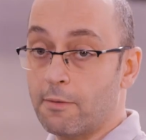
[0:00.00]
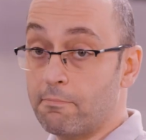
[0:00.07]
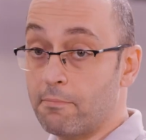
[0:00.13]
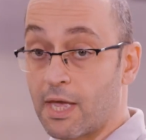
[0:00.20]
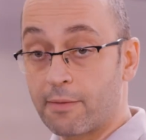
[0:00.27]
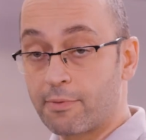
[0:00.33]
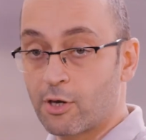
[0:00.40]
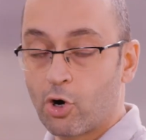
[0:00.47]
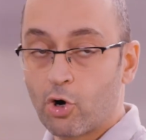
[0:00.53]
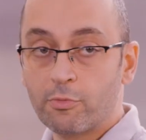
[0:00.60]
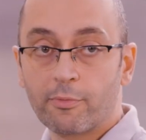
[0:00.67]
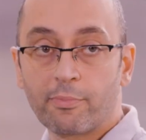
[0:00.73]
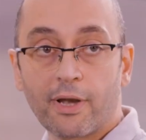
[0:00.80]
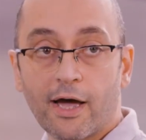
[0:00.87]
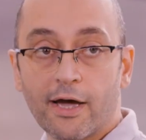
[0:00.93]
maybe home
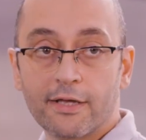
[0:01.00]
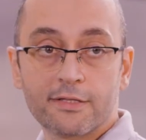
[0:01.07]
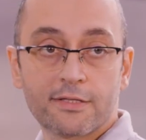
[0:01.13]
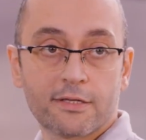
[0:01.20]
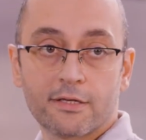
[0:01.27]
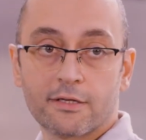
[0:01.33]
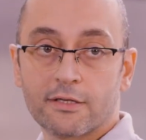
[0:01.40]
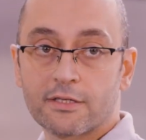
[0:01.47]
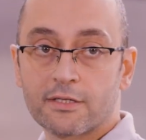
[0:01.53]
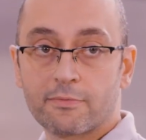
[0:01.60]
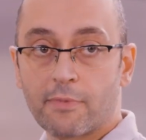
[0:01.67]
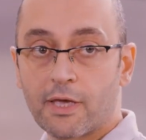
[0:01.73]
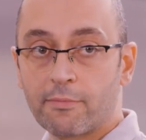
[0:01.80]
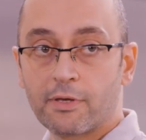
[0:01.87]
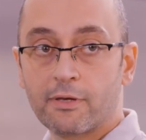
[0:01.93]
appliances,
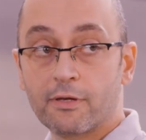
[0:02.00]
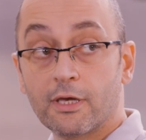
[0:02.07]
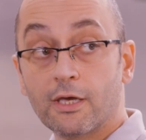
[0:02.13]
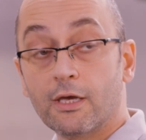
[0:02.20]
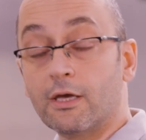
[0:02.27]
maybe